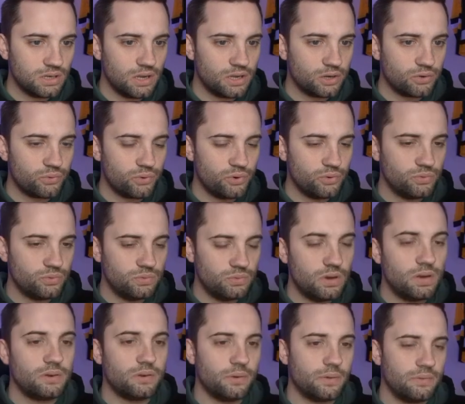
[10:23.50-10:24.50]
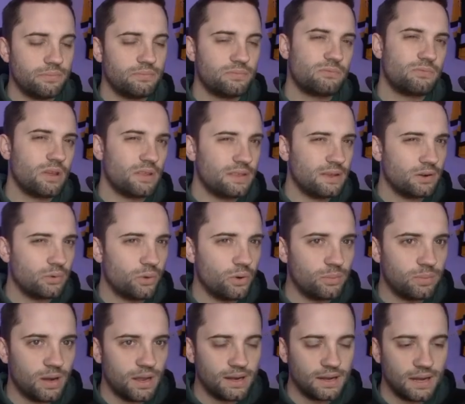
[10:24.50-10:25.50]
like Crew, I think Crew are
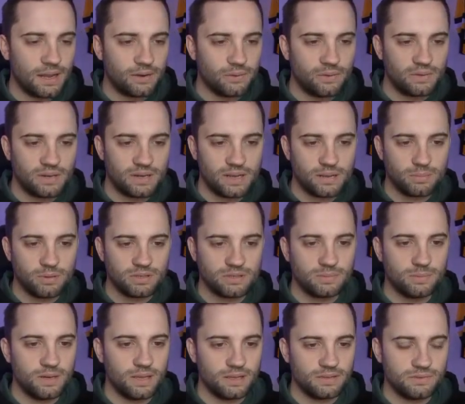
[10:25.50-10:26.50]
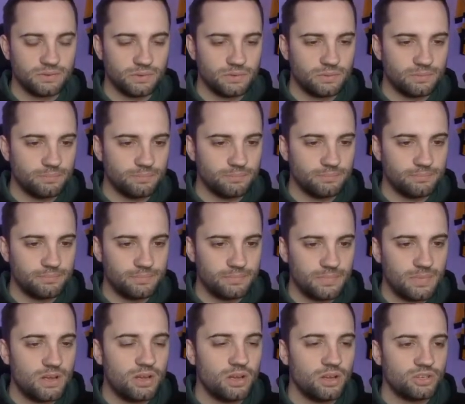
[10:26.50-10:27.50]
playing later in the day possibly. I saw them
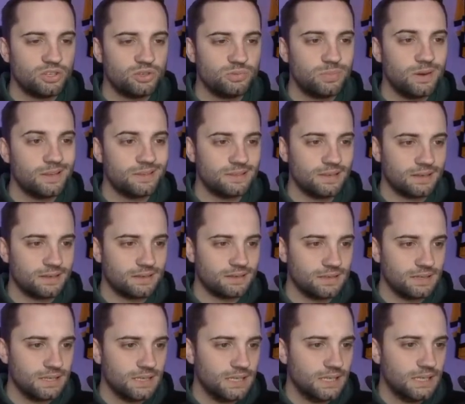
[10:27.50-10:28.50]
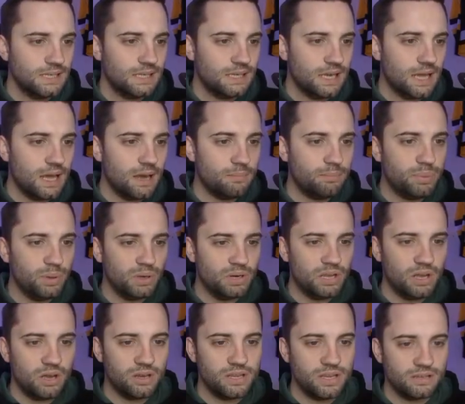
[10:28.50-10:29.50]
a split second.
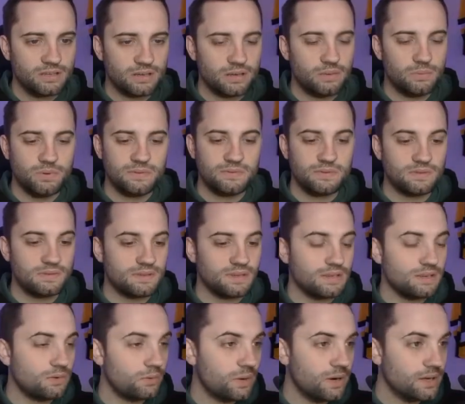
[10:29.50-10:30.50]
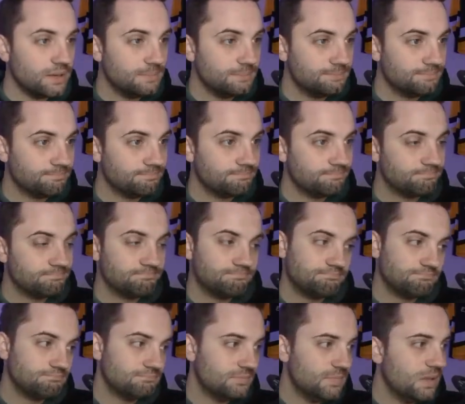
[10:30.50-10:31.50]
Butler, I was conceded already.
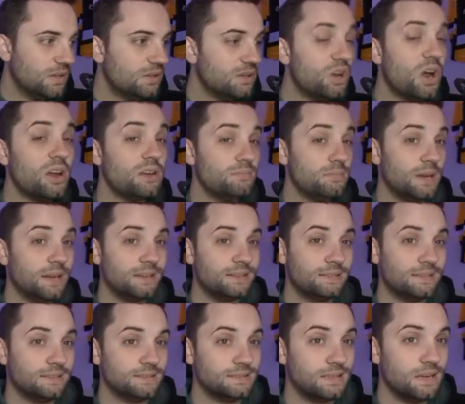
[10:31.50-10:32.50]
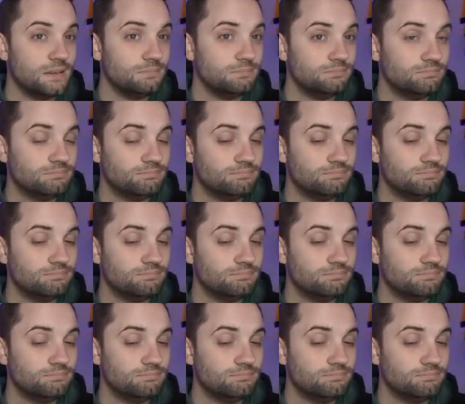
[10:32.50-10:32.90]
9 minutes this time.